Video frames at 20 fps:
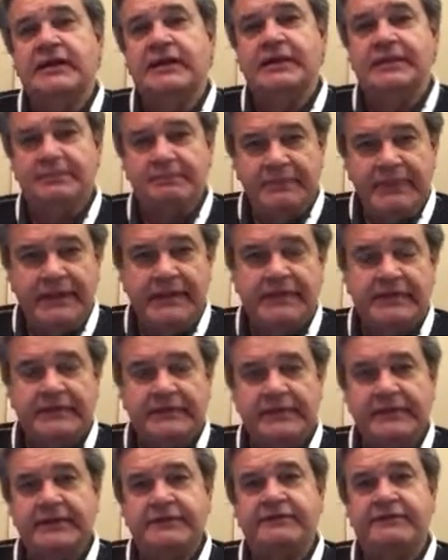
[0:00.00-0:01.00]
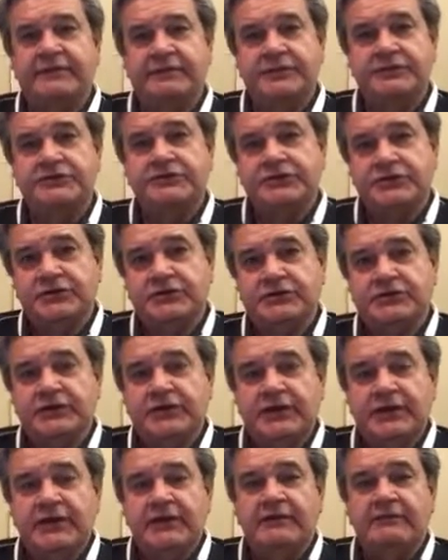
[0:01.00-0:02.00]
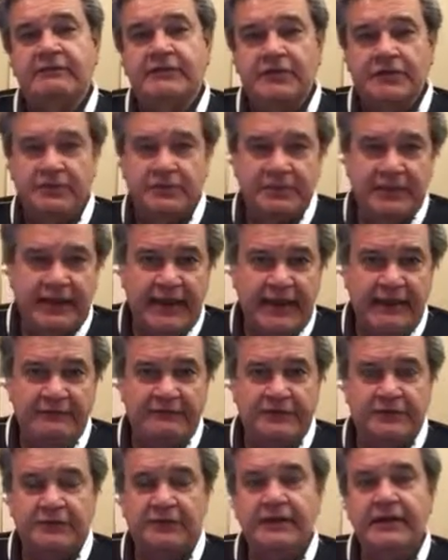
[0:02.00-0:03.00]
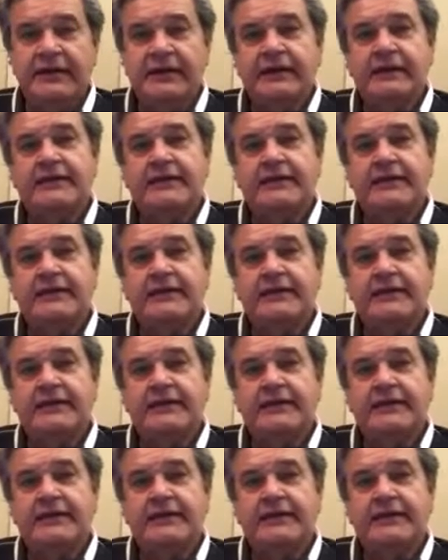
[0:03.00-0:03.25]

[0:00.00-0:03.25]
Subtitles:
immediately from the church for their behavior.